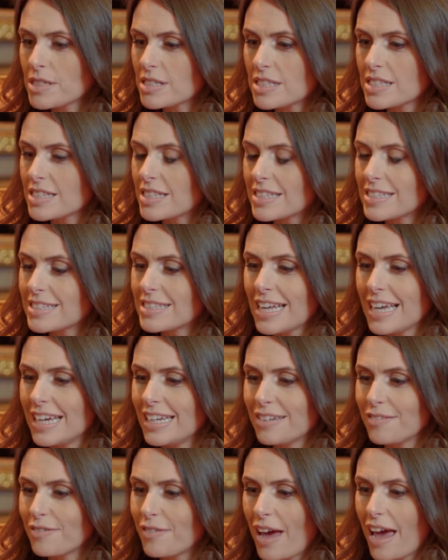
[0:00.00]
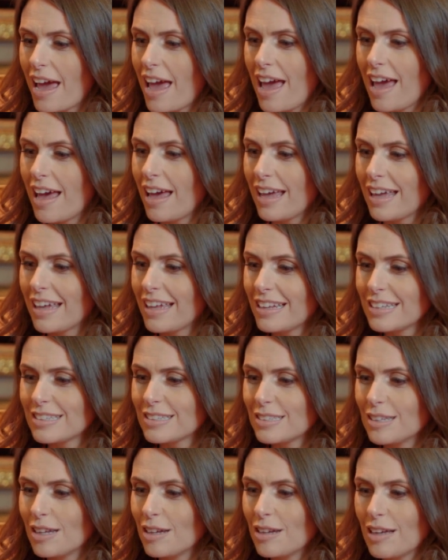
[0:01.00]
is just the scene of
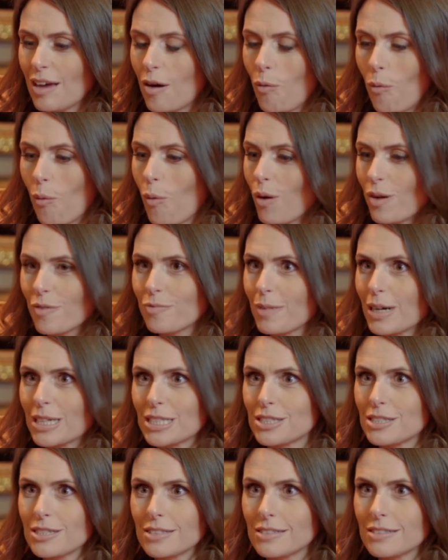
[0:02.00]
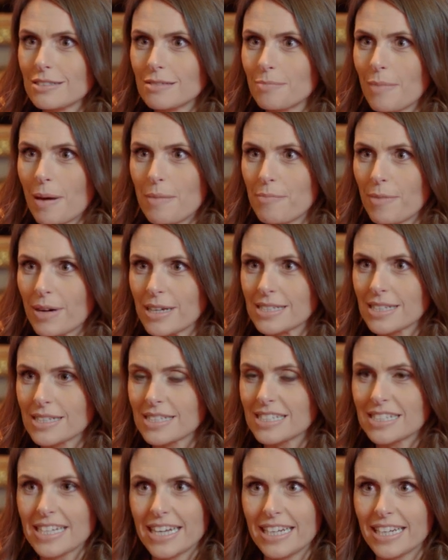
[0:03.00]
all of my memories
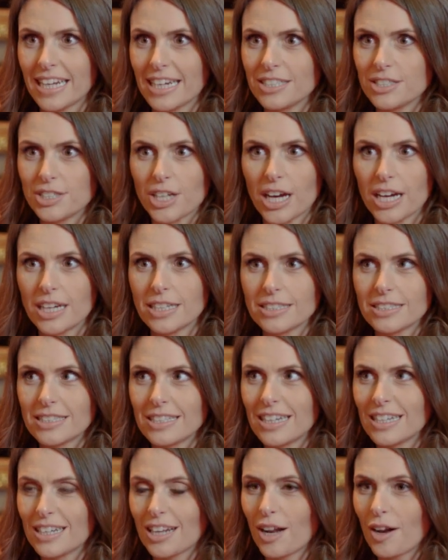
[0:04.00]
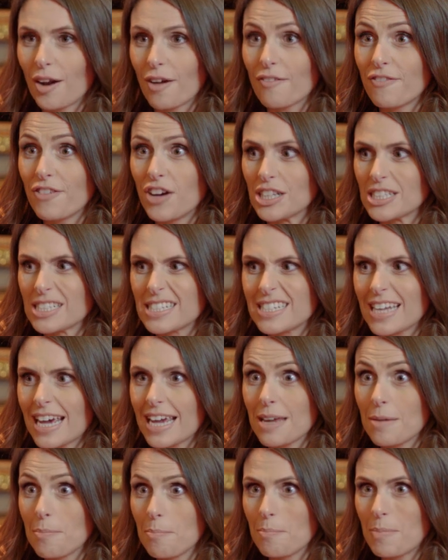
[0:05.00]
as a teenager. You know, like first
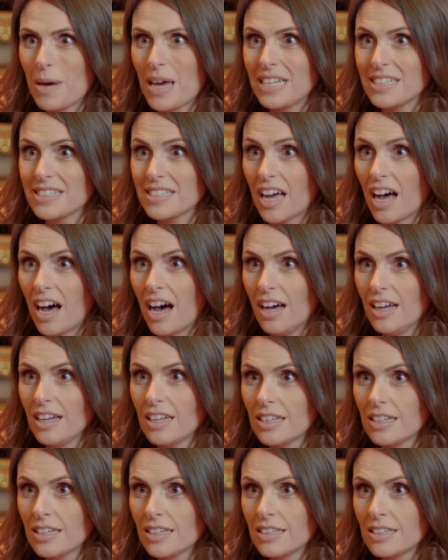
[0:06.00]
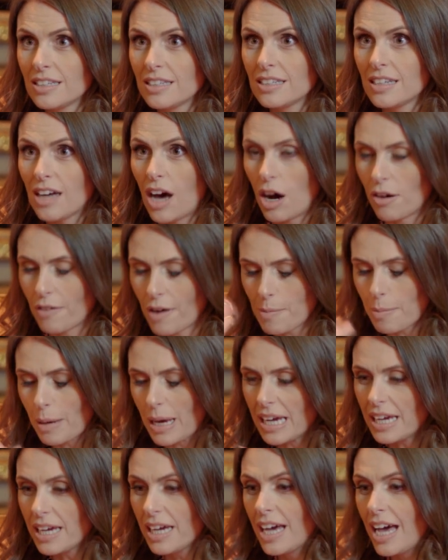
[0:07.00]
date in Pizza Hut,
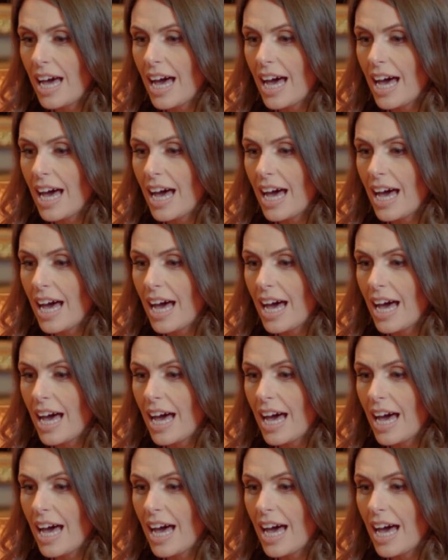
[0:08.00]
RIP.